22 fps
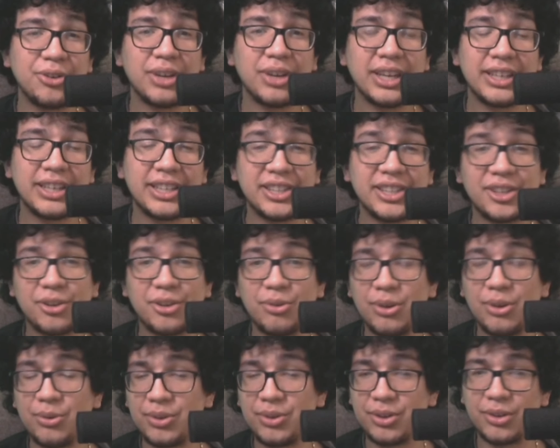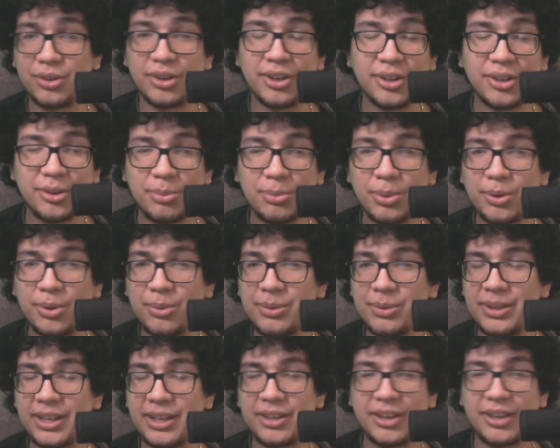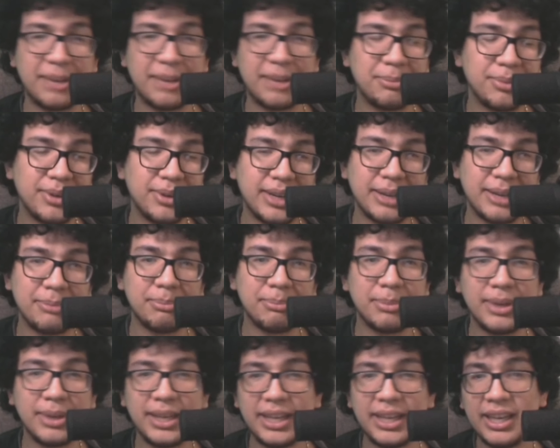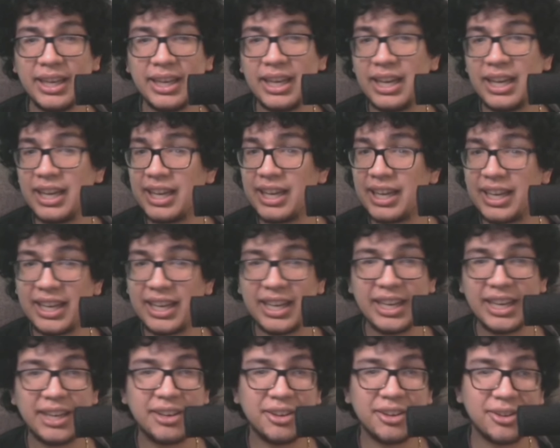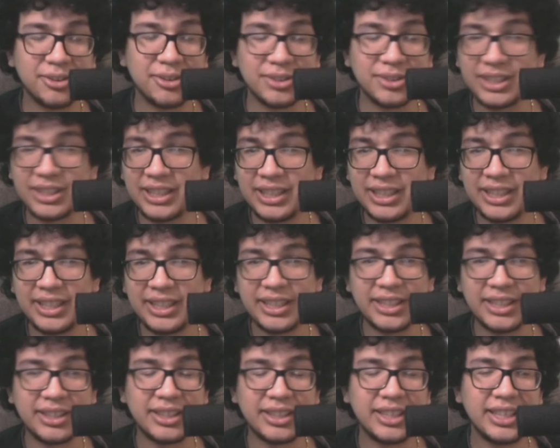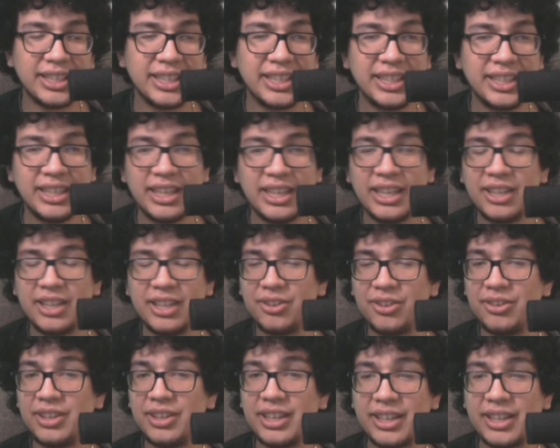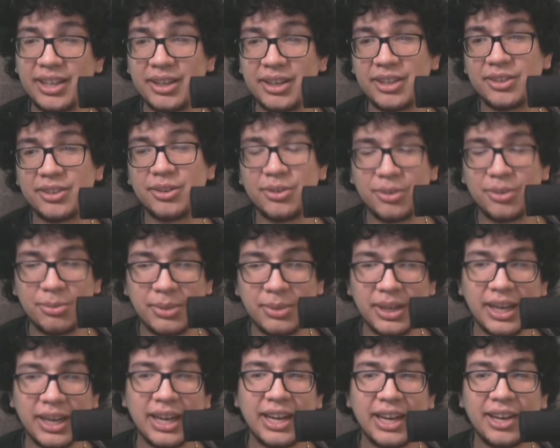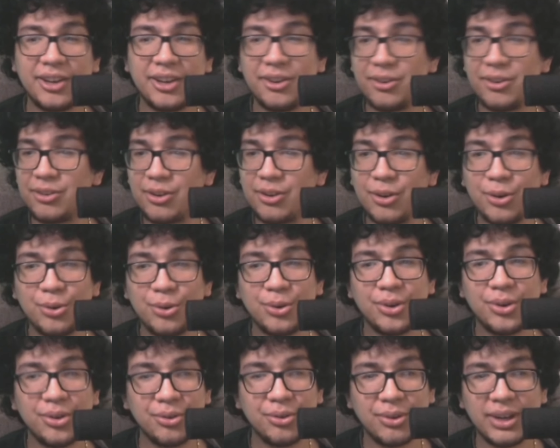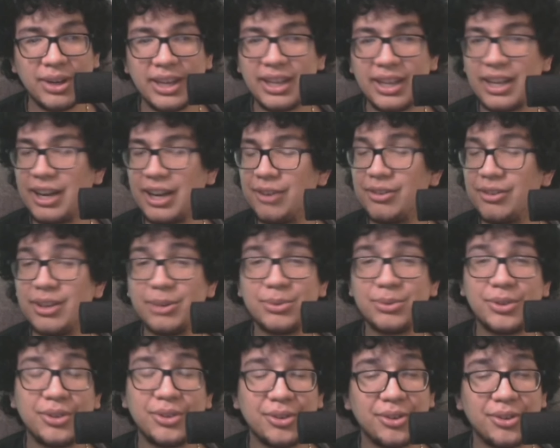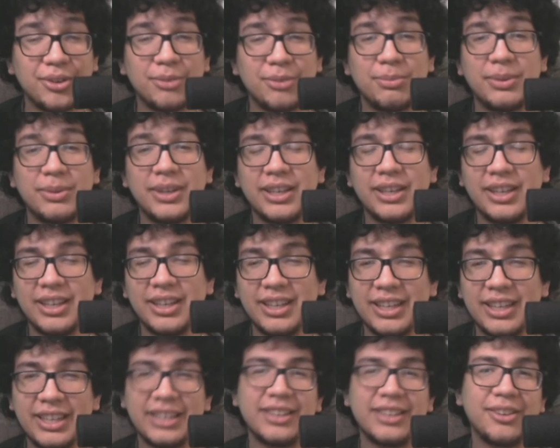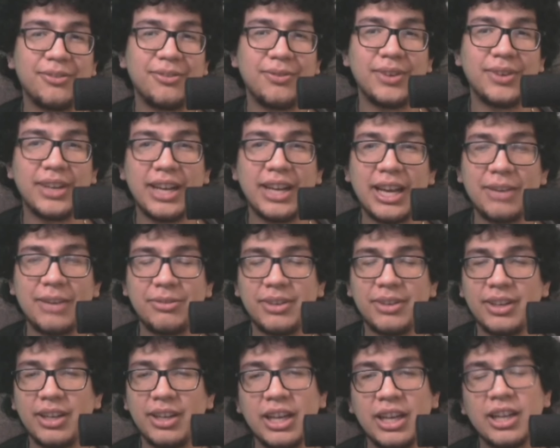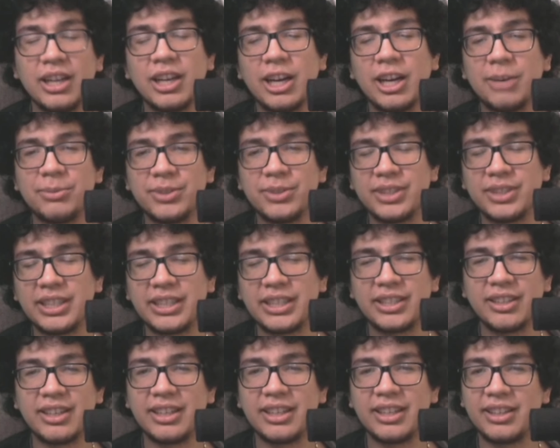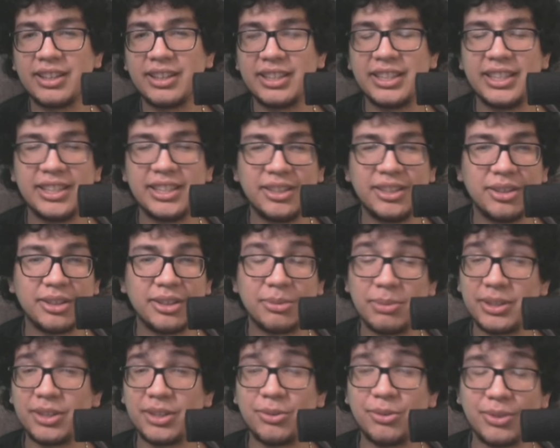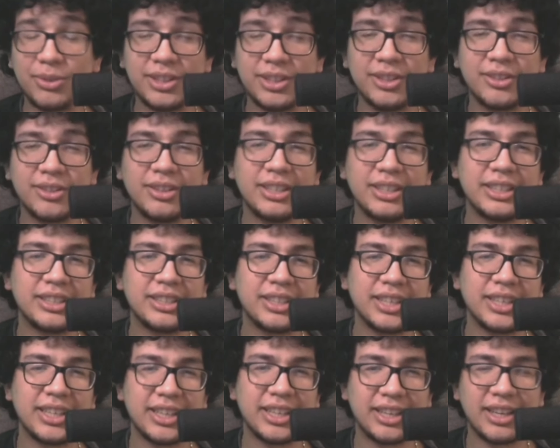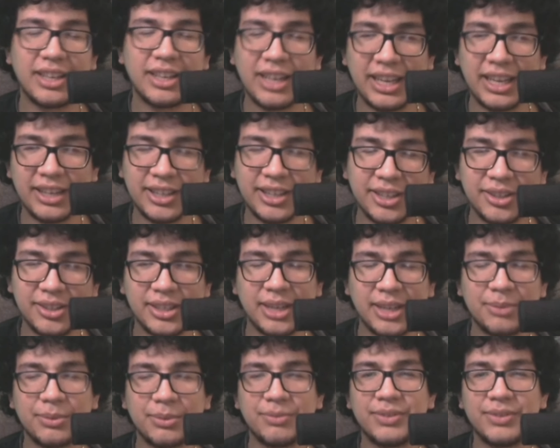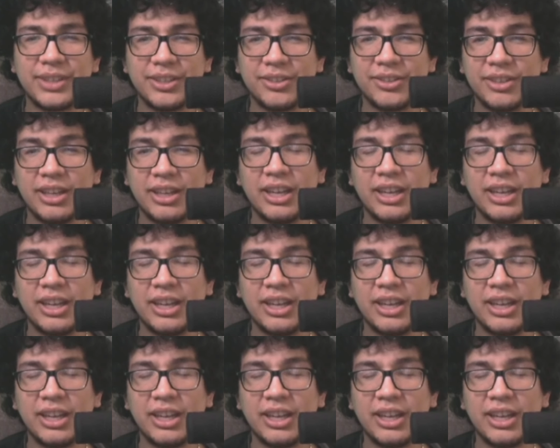guys disagree with the other Pokemon that I put at B, A, C, and D? Do you think they deserve to be higher or lower, right? I would love to know your opinion. It's fun having conversations like these, especially with tier lists. I like these type of videos.